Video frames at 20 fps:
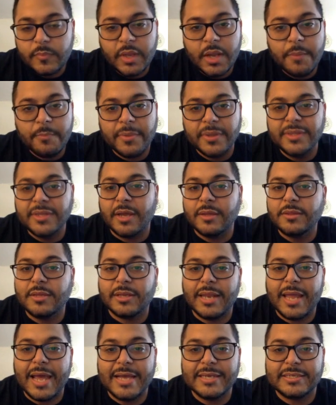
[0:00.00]
but
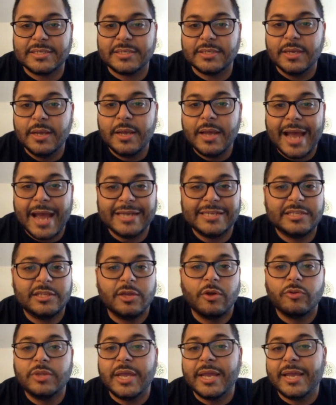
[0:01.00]
nonetheless, I
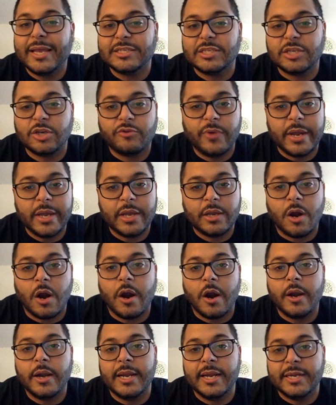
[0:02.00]
still think is a great
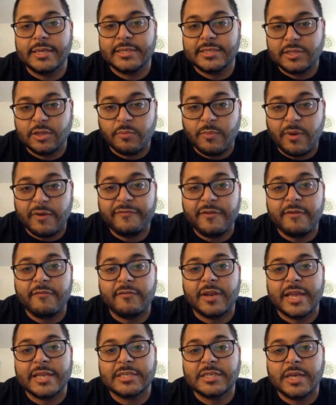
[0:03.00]
card. It is still my
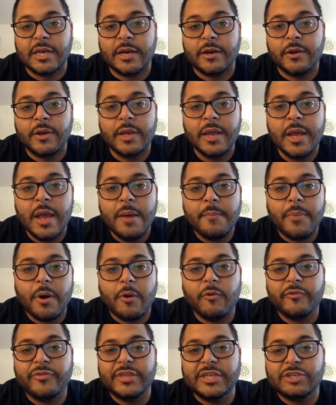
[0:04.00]
favorite legendary, but
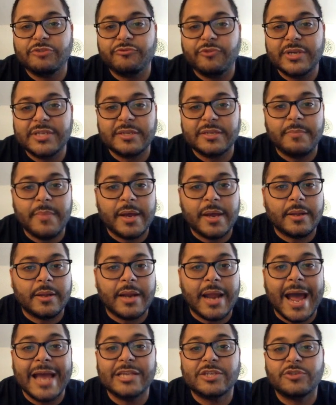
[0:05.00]
with this recent meta, the
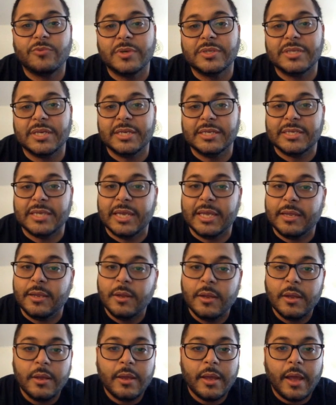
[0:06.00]
Ice Wizard
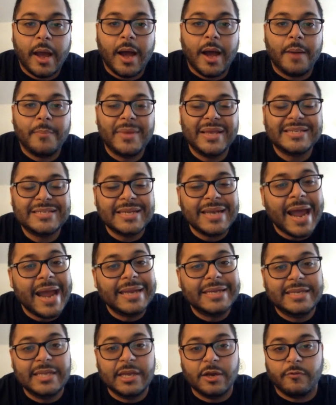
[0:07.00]
isn't
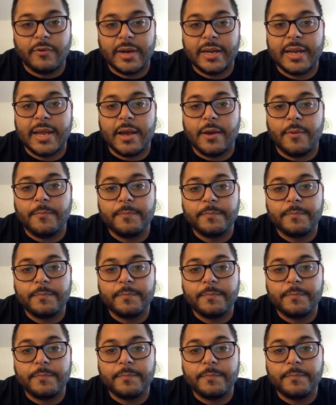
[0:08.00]
ideal right now.